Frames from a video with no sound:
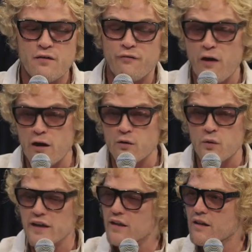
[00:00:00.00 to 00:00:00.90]

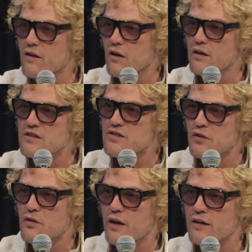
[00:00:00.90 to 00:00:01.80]
following and all, and so
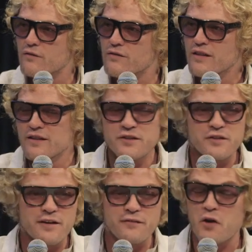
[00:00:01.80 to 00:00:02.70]
you kind
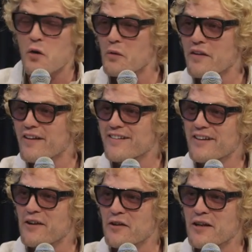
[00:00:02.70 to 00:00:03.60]
of go with it,
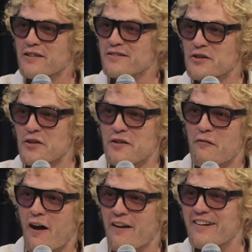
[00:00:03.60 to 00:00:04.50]
you know, and enjoy the
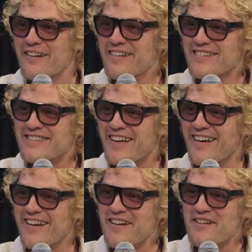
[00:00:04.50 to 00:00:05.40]
ride. So,